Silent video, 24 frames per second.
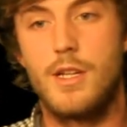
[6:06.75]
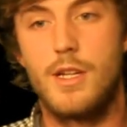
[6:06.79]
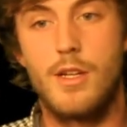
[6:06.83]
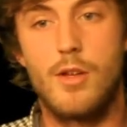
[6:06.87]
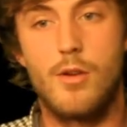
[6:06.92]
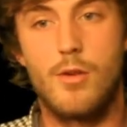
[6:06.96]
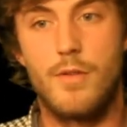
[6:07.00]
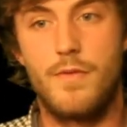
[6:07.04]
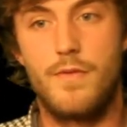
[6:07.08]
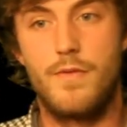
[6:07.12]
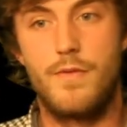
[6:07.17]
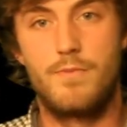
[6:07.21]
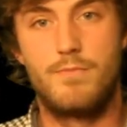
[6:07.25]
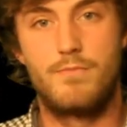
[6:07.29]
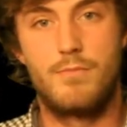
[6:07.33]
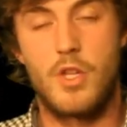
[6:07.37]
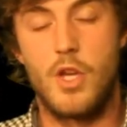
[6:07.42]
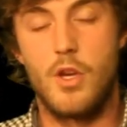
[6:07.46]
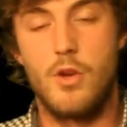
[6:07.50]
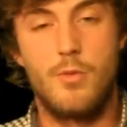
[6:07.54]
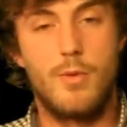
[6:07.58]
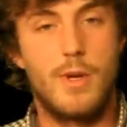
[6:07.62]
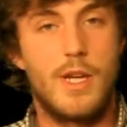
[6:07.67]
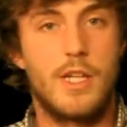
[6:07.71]
you know,
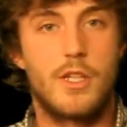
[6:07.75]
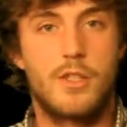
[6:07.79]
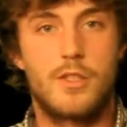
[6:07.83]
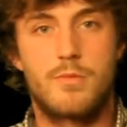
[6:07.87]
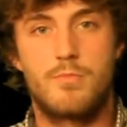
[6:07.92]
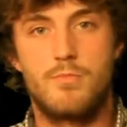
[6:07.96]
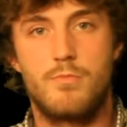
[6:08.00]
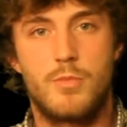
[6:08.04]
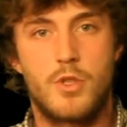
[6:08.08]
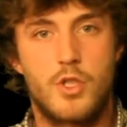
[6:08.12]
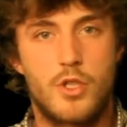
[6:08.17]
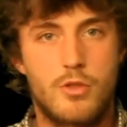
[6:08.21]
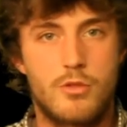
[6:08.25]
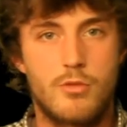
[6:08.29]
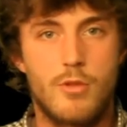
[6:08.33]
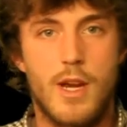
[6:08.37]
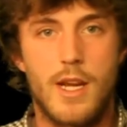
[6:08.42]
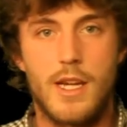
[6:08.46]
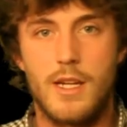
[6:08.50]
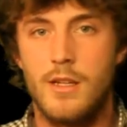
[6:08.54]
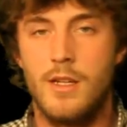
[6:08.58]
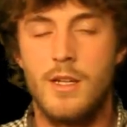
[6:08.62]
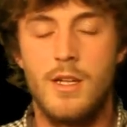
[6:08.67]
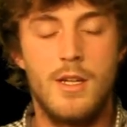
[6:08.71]
2 weeks
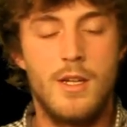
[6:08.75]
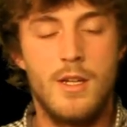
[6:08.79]
straight.